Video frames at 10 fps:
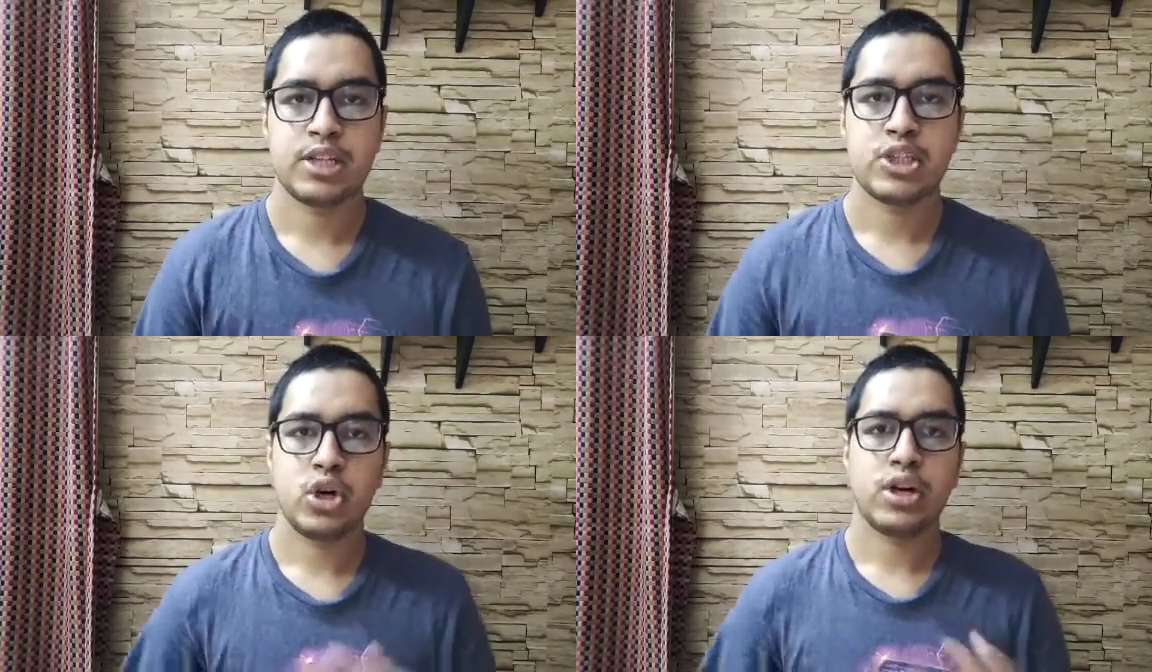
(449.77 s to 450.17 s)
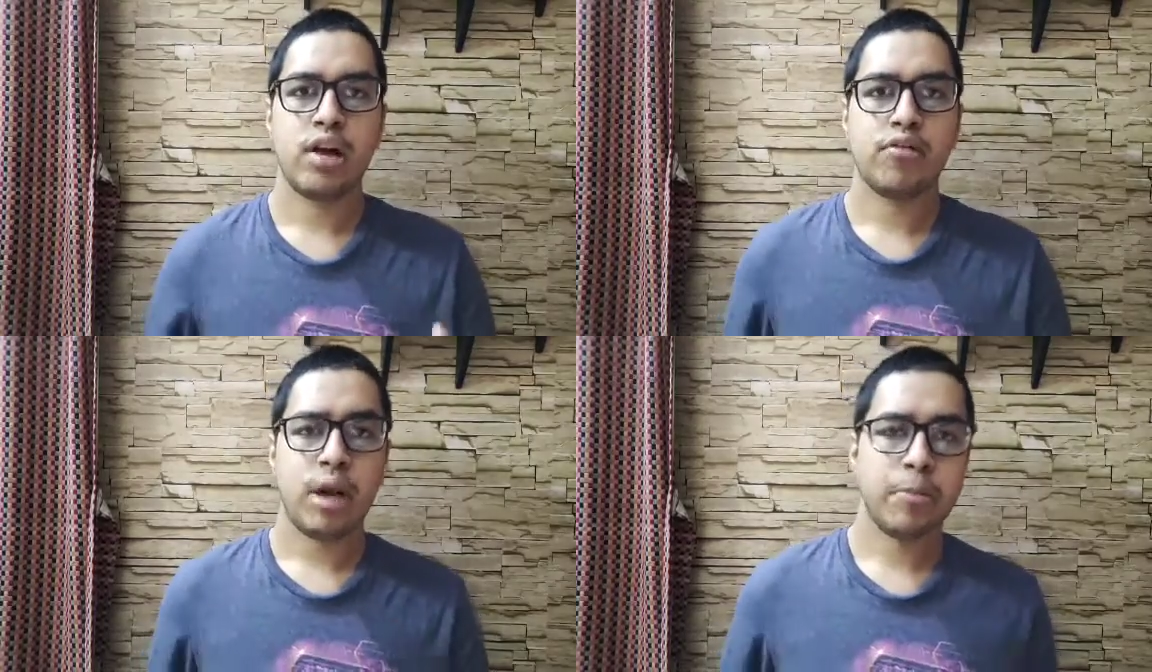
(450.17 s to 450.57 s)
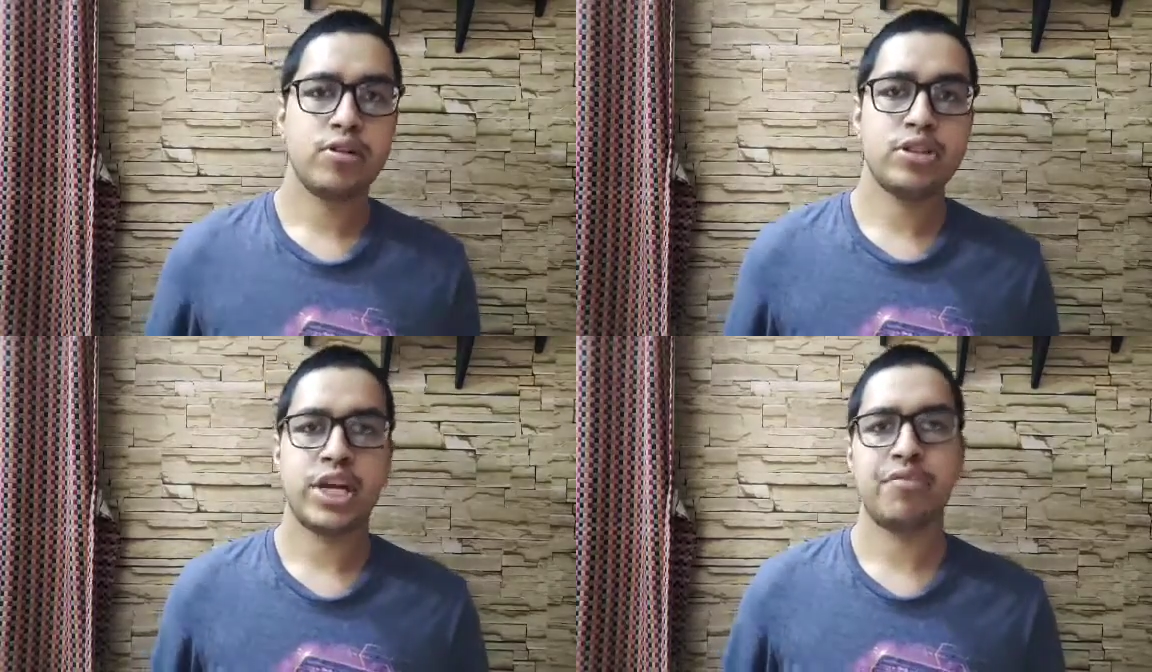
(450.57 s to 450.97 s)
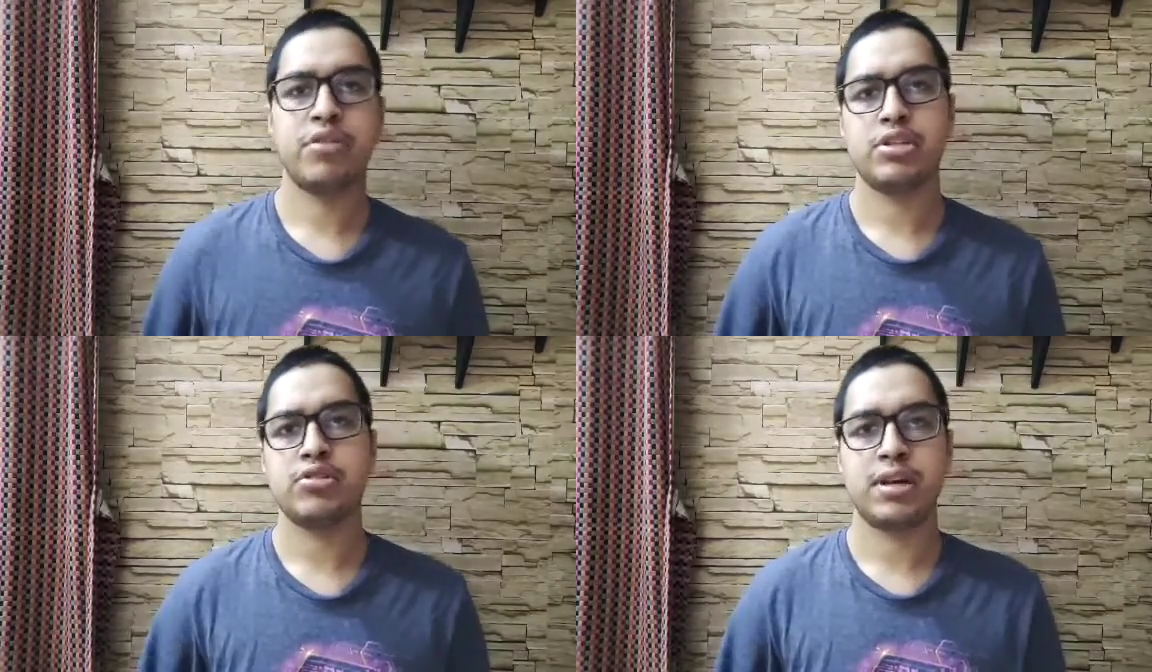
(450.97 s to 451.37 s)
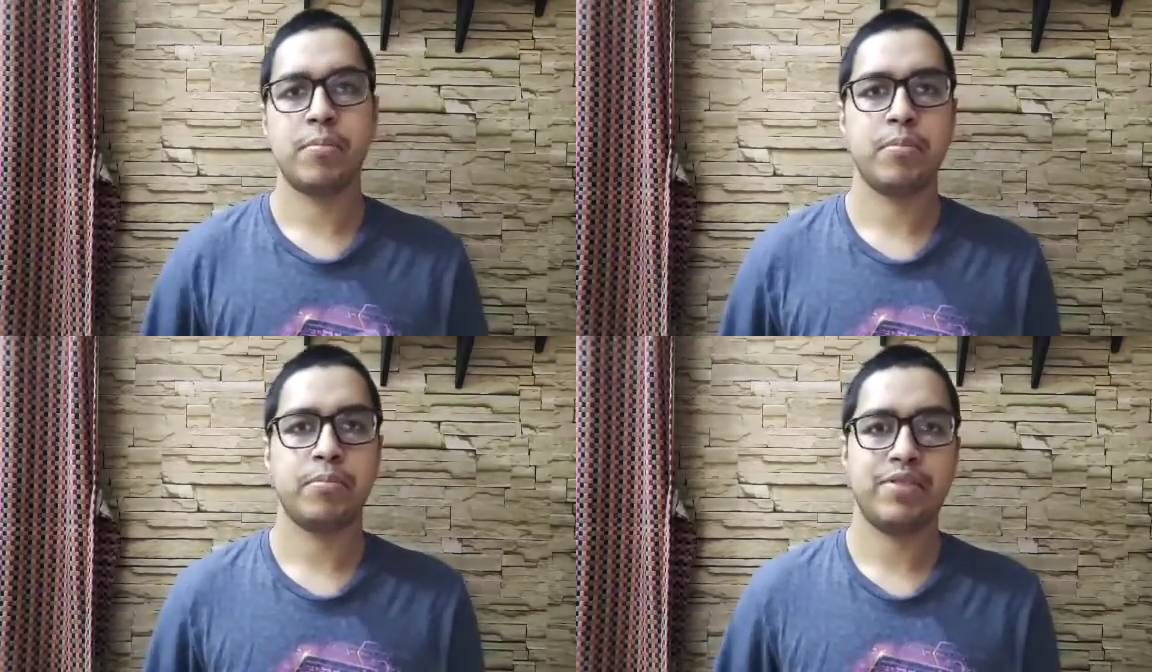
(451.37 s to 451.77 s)
So now I'm going to share with you
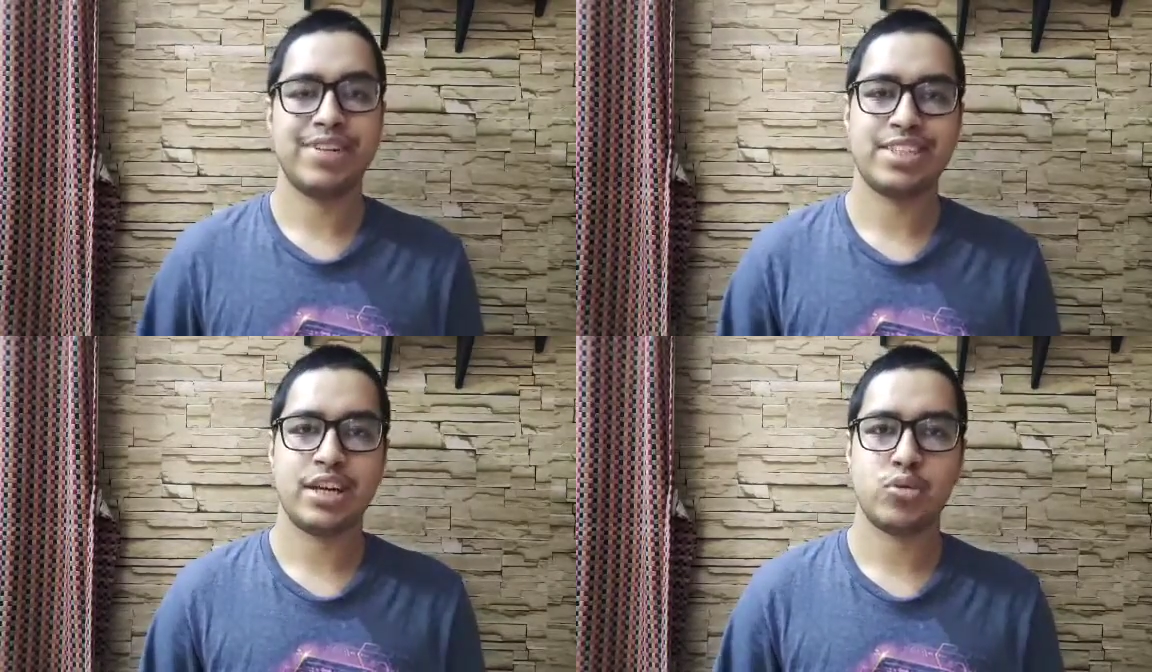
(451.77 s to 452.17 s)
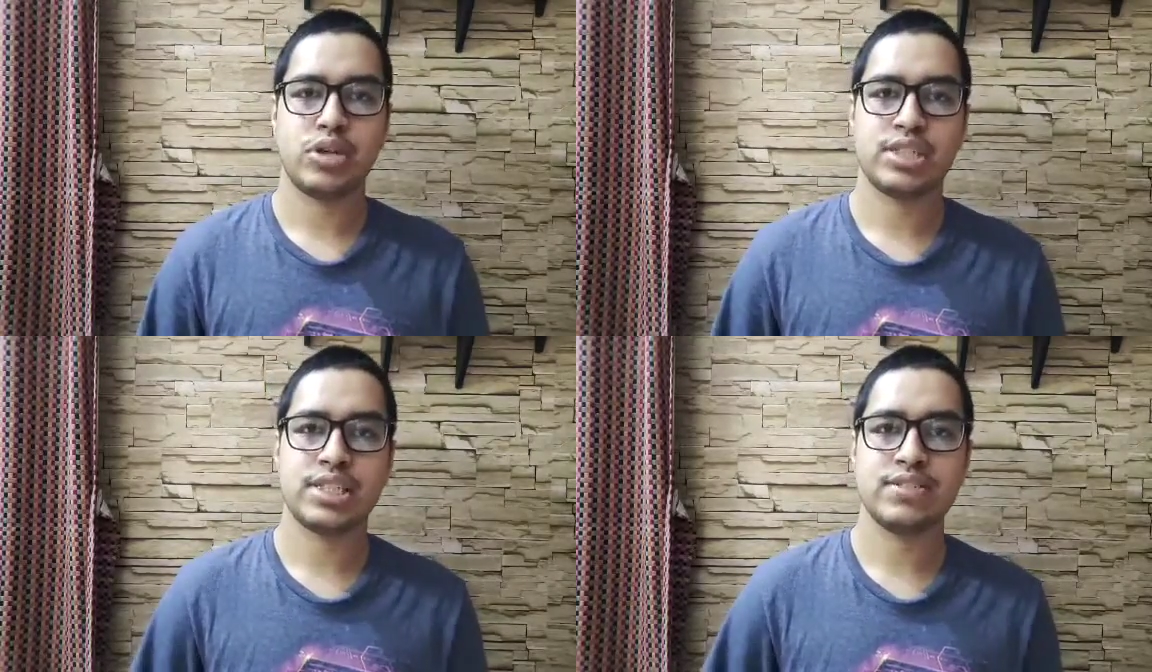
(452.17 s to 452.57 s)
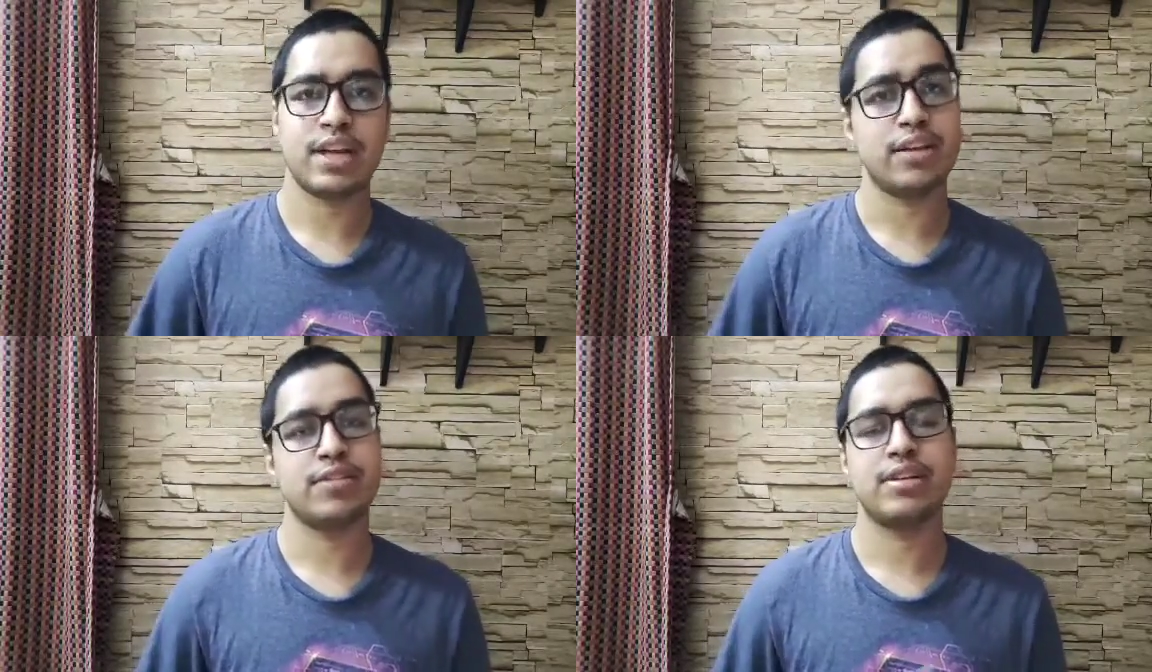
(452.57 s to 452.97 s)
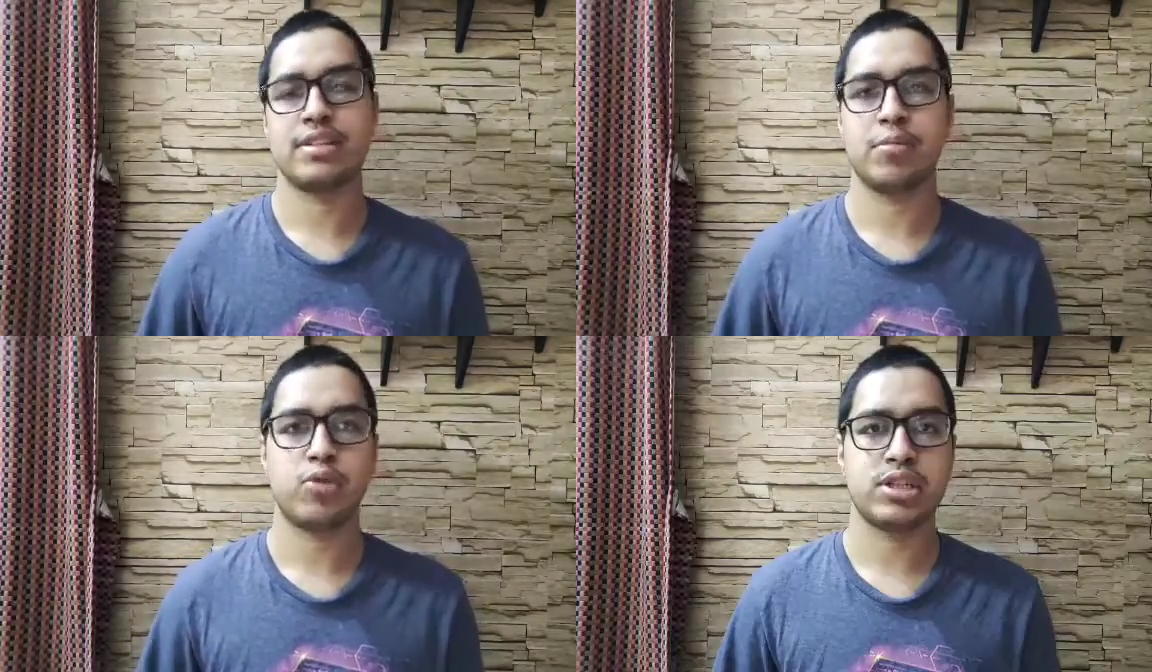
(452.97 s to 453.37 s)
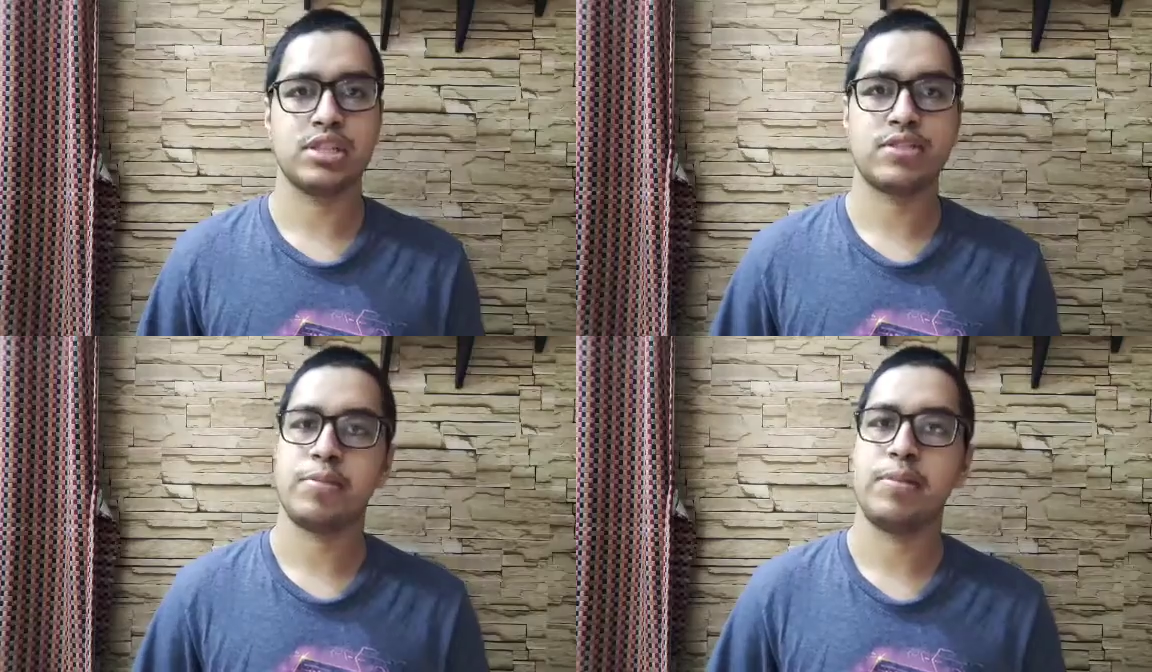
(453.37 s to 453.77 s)
some previous year questions and some
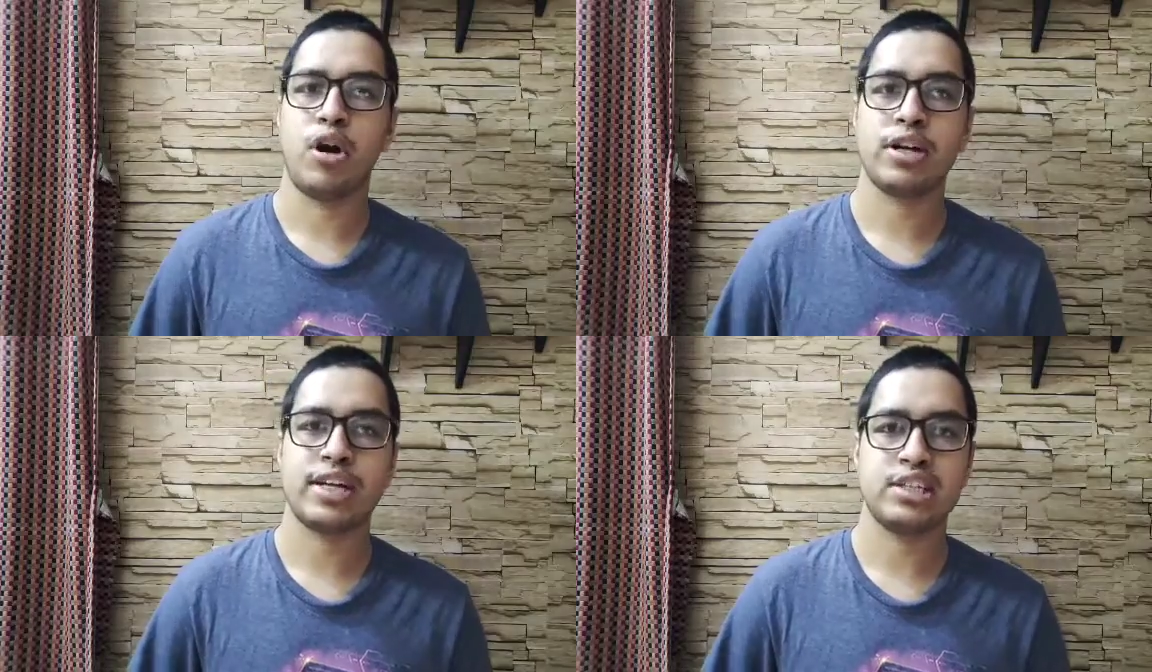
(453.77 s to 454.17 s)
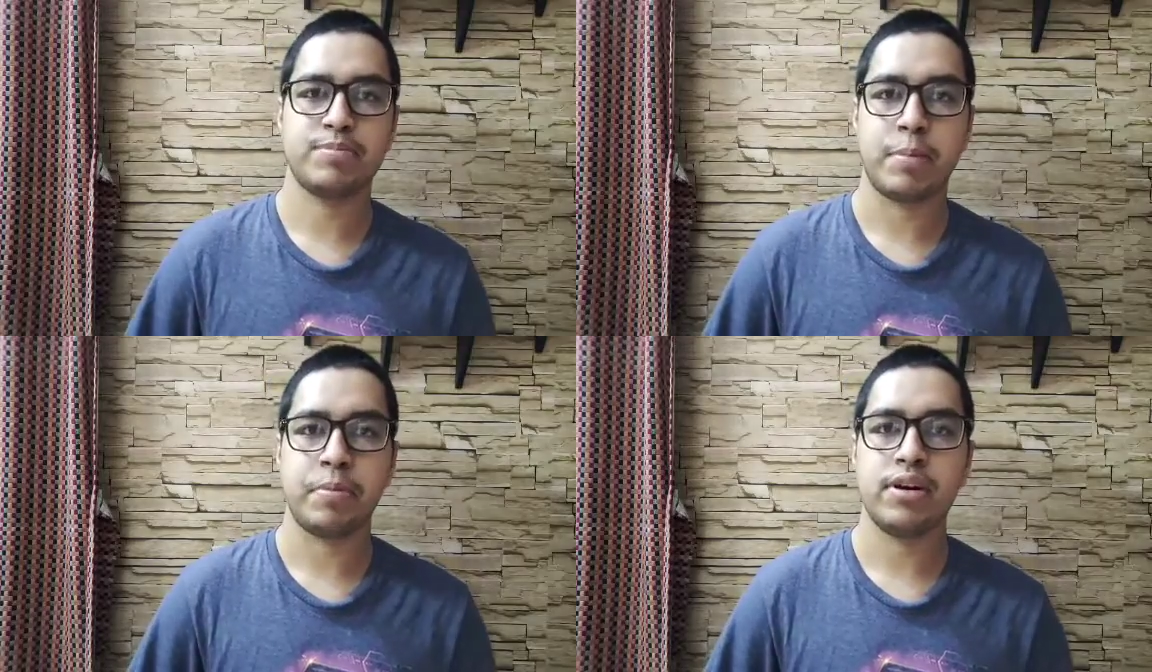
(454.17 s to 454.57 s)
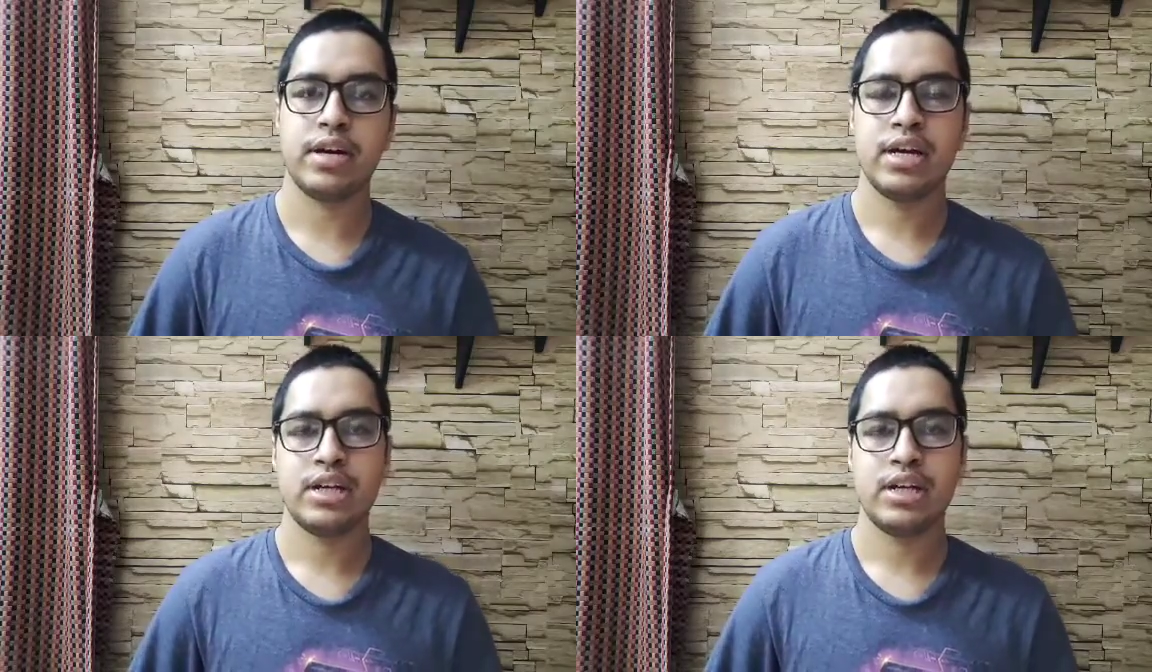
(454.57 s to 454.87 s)
questions from the mock test paper.